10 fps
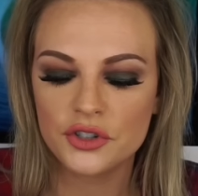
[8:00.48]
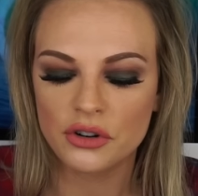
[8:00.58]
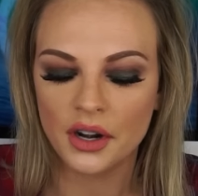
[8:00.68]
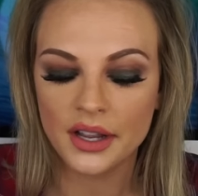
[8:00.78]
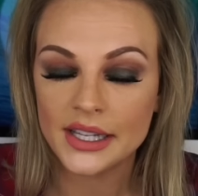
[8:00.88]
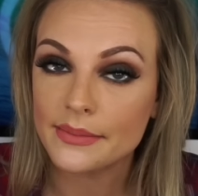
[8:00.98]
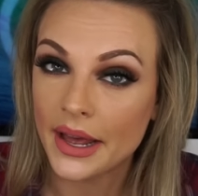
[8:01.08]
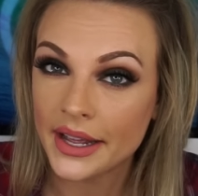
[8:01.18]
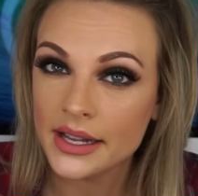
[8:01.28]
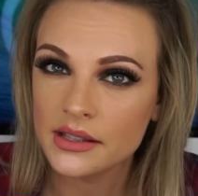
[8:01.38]
with Gerard
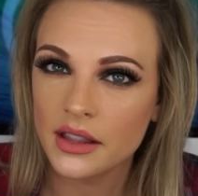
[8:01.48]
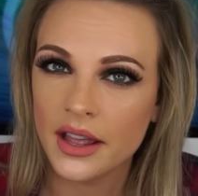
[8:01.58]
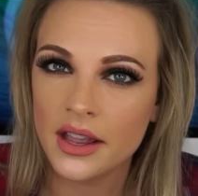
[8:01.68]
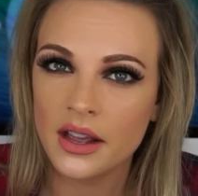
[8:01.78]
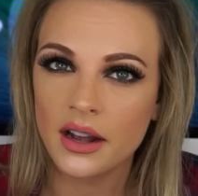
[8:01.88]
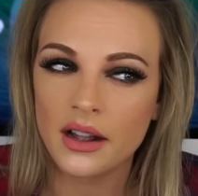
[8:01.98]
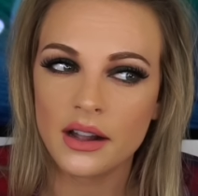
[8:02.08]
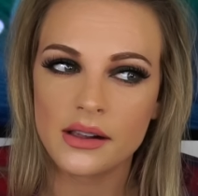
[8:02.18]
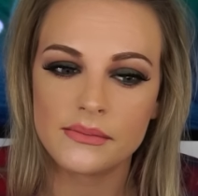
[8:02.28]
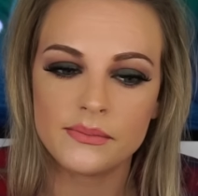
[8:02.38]
Cosmetics. They
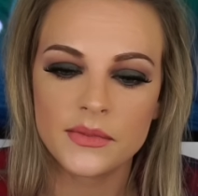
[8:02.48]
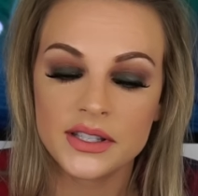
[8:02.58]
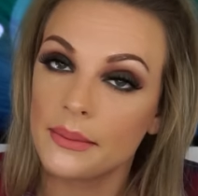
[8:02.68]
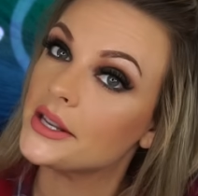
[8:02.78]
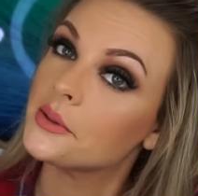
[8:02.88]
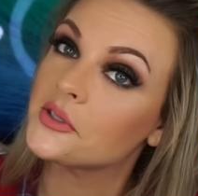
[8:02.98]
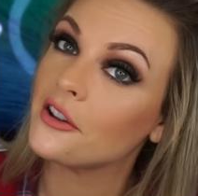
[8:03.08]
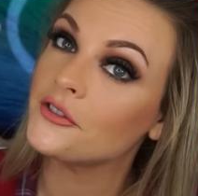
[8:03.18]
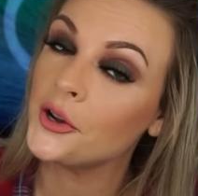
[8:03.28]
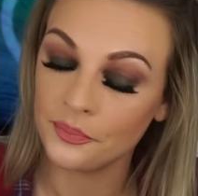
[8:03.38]
um, sent me some
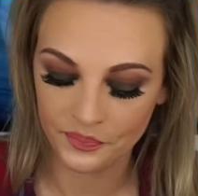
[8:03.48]
stuff too.